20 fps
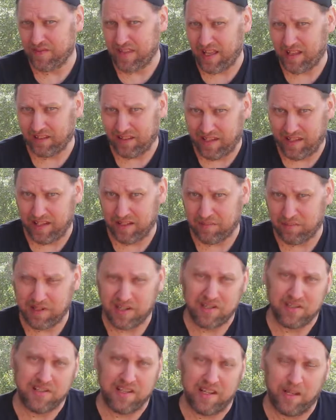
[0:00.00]
that land
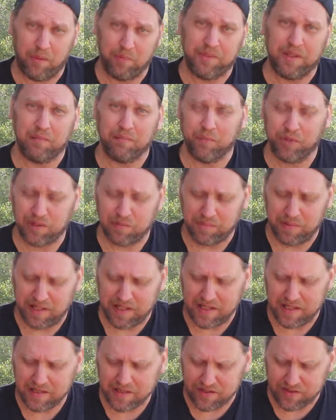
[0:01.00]
because they helped them bring peace.